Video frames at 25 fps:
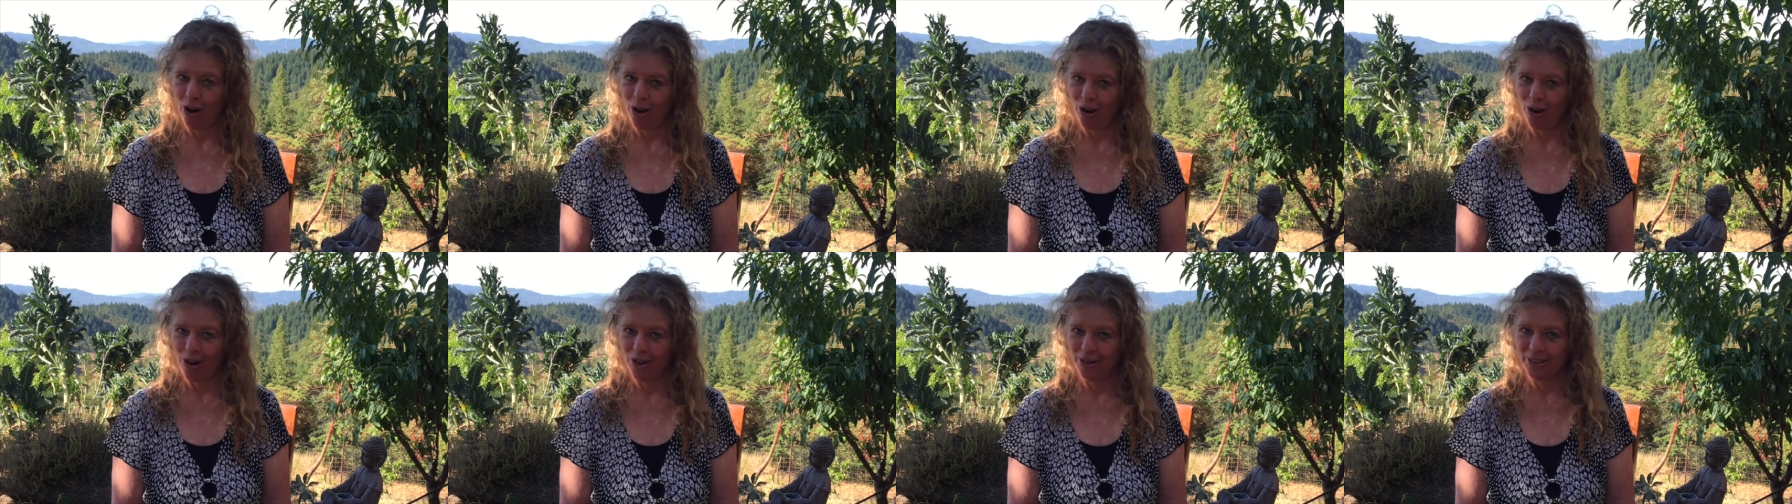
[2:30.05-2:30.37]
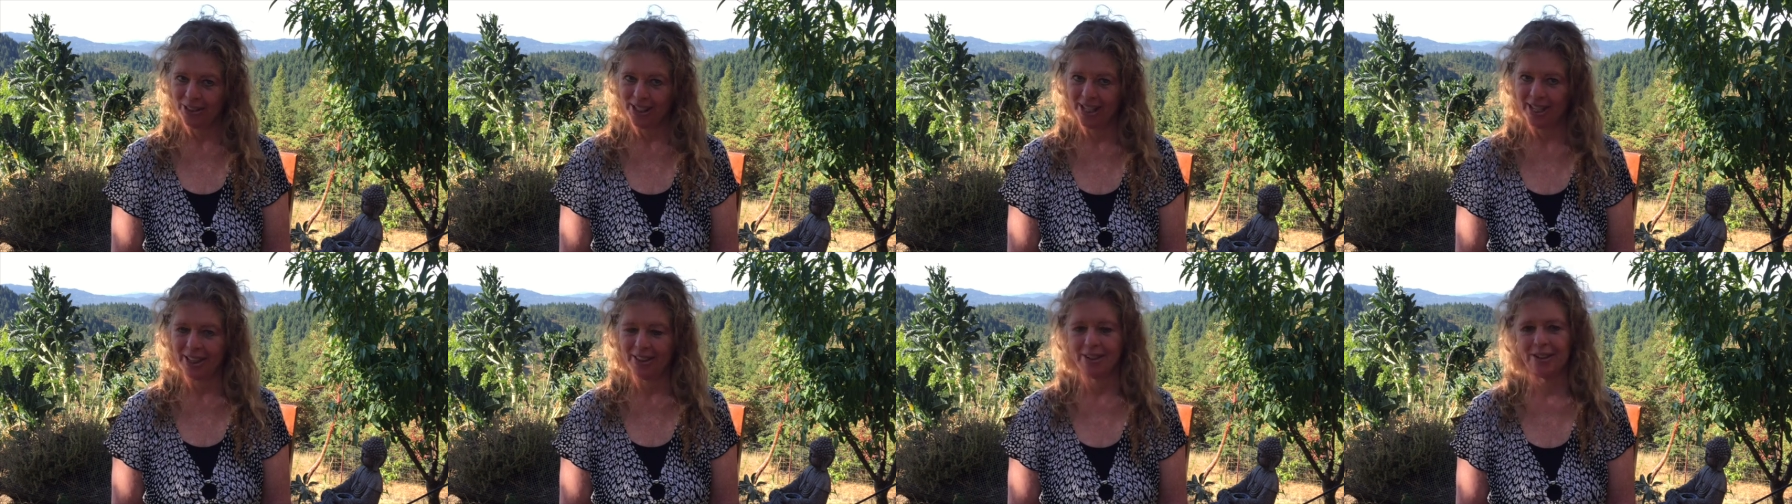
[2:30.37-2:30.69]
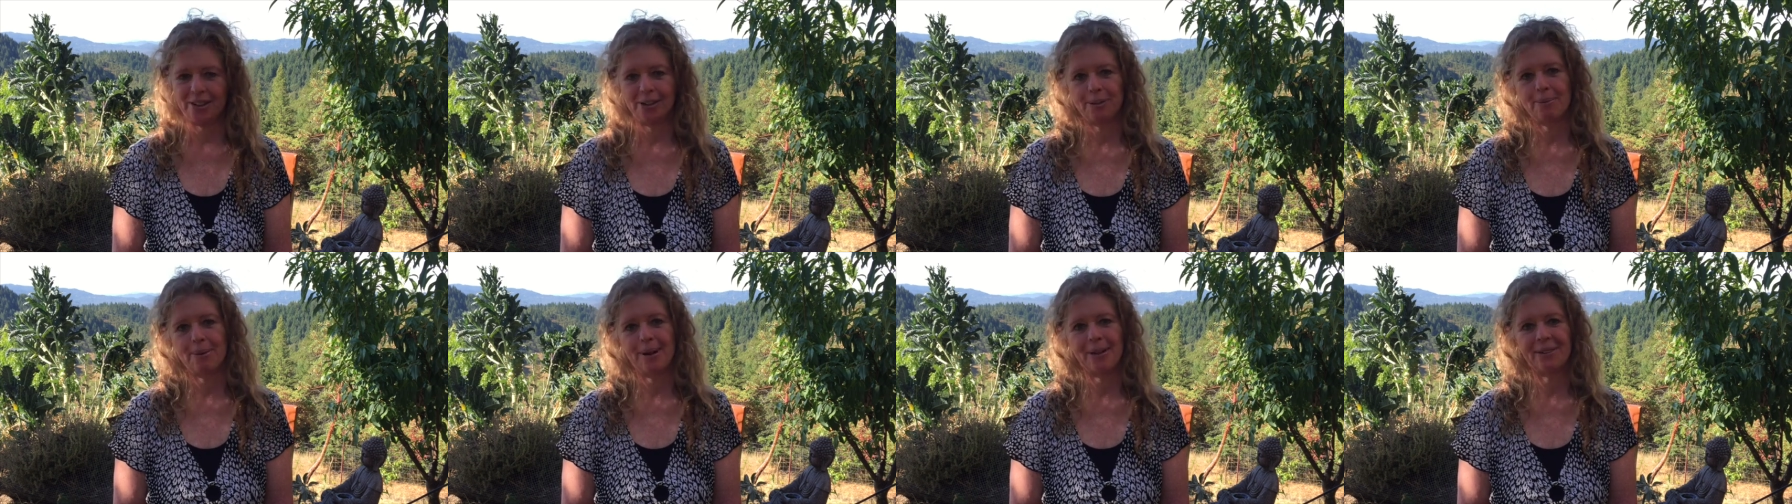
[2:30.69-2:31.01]
All the
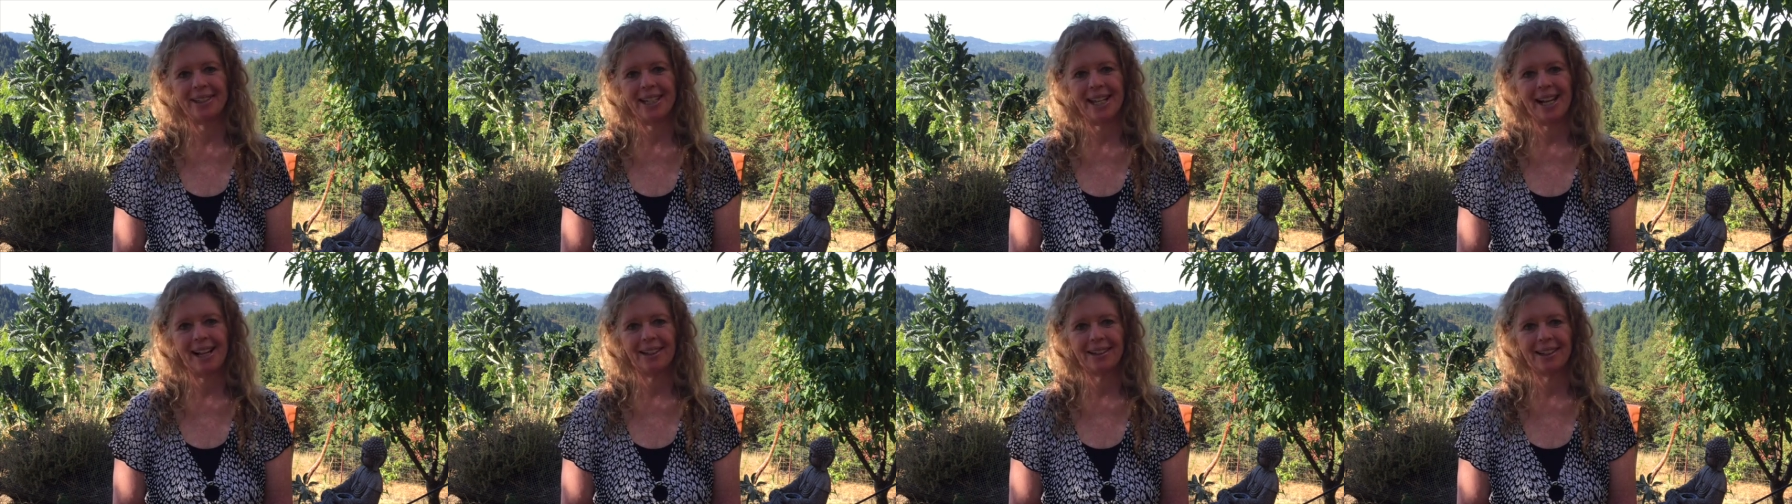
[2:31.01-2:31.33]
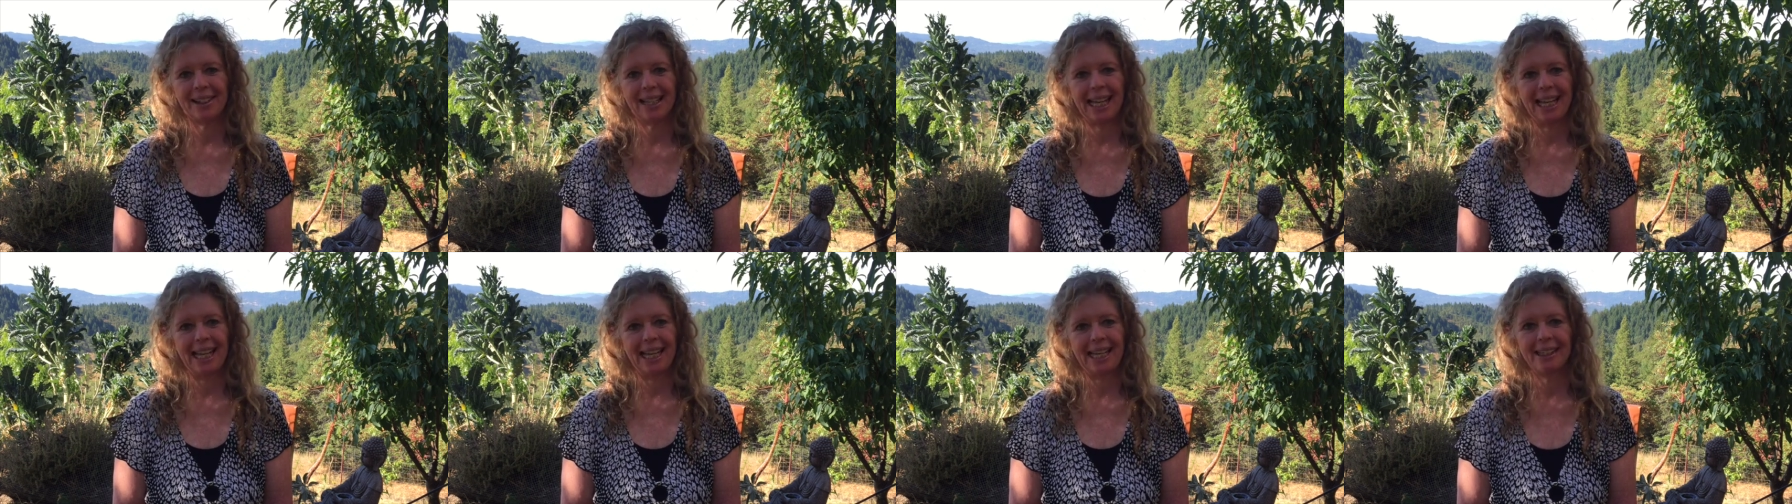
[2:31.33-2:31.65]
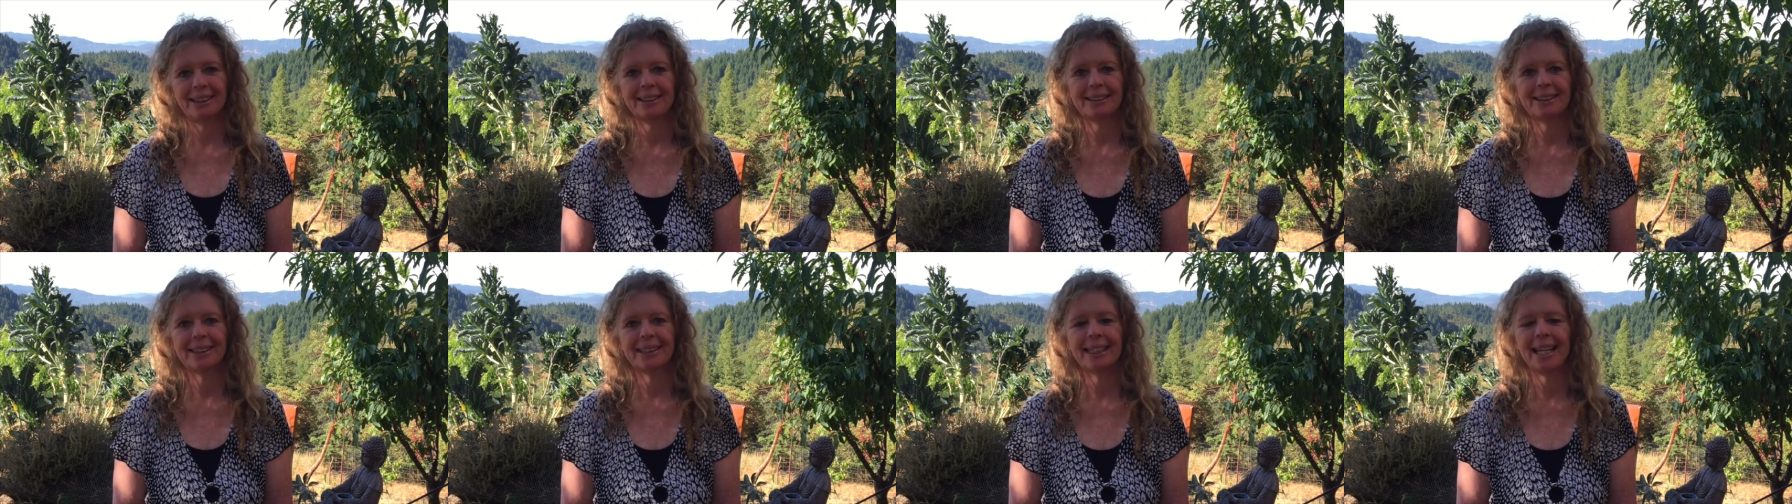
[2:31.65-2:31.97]
other
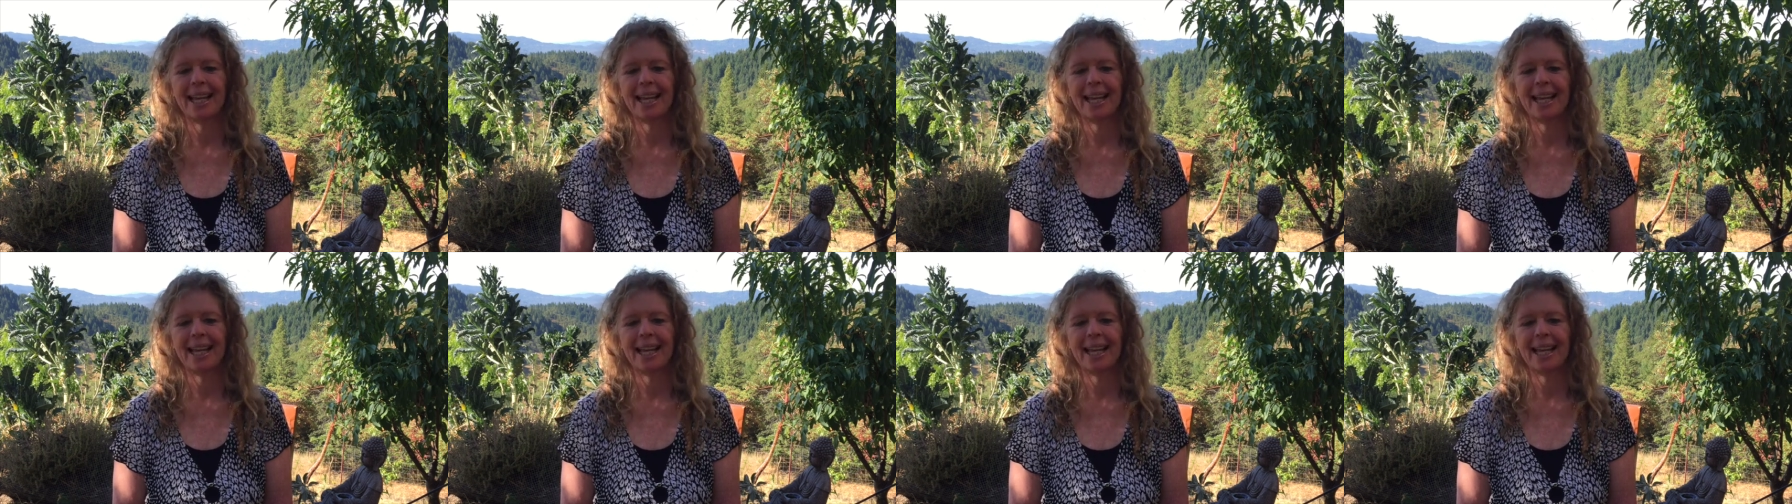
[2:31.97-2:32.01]
modalities